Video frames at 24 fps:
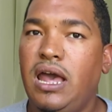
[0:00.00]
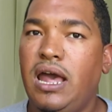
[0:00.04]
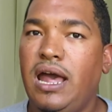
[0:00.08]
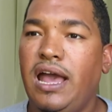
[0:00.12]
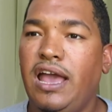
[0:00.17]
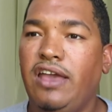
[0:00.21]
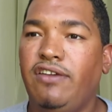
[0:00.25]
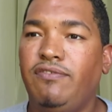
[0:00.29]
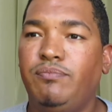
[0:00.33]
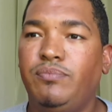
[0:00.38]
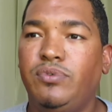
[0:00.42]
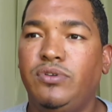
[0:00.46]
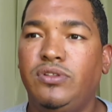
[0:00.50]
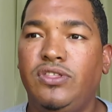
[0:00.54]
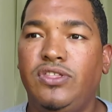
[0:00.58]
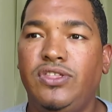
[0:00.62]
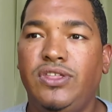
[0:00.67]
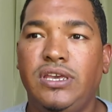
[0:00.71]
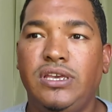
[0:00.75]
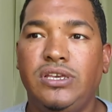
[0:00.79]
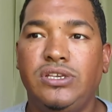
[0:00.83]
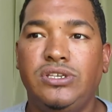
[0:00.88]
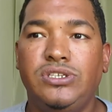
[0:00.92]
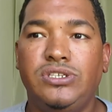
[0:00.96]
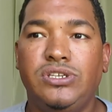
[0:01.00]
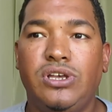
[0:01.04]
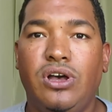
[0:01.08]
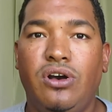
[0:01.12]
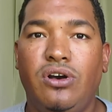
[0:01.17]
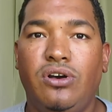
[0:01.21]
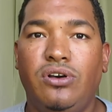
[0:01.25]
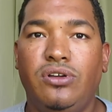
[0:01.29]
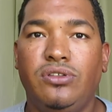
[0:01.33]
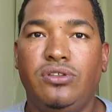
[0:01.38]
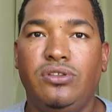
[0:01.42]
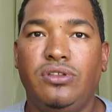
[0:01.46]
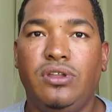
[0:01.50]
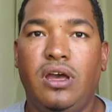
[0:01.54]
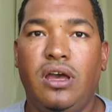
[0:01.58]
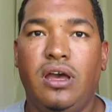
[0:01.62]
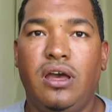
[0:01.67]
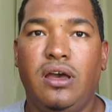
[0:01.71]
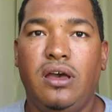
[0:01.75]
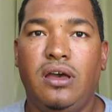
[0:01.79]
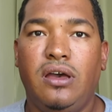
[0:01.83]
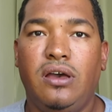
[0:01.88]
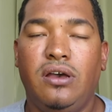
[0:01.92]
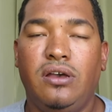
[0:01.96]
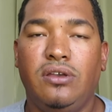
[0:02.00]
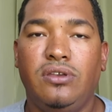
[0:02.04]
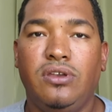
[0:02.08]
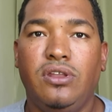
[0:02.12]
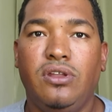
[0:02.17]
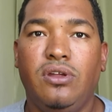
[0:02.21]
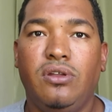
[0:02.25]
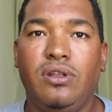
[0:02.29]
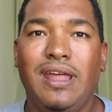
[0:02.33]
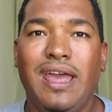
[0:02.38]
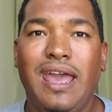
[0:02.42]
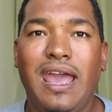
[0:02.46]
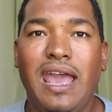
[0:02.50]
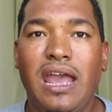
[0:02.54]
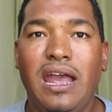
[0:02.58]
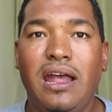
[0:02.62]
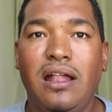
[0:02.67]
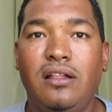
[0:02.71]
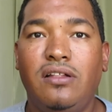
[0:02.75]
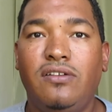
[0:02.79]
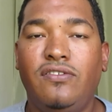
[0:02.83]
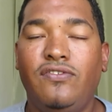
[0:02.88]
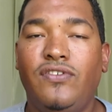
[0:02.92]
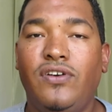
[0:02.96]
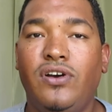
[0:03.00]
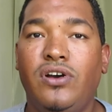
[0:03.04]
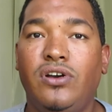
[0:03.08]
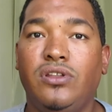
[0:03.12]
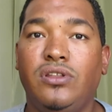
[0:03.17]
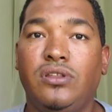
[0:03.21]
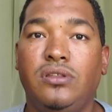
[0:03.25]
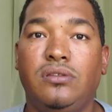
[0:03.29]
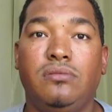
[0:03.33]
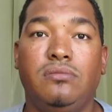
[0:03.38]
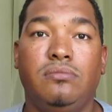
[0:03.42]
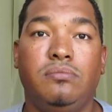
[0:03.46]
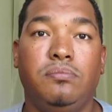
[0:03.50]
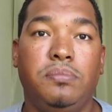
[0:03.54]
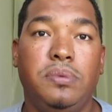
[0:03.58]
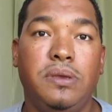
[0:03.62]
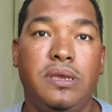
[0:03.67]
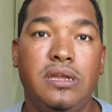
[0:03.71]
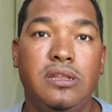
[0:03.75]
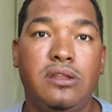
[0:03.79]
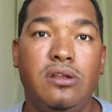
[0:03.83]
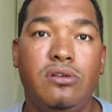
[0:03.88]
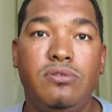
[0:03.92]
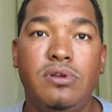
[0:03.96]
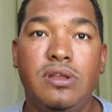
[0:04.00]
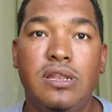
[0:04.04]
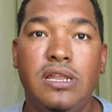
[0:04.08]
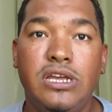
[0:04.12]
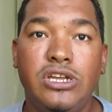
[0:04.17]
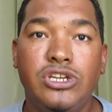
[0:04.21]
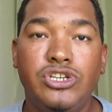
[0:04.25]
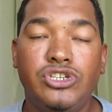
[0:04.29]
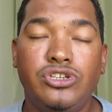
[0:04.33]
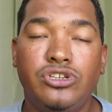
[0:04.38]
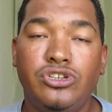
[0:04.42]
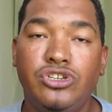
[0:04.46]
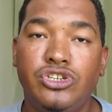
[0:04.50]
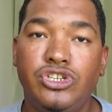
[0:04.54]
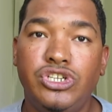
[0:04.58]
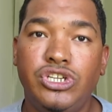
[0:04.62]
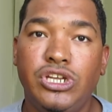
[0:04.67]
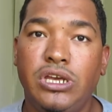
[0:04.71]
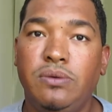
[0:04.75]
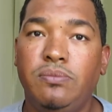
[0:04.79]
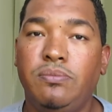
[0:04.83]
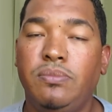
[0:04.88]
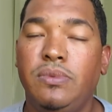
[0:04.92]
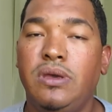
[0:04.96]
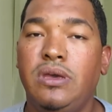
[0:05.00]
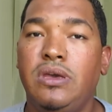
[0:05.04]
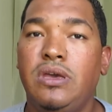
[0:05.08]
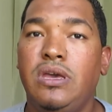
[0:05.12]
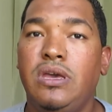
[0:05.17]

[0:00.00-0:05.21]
I've put things on, you know, on health, on being in a relationship,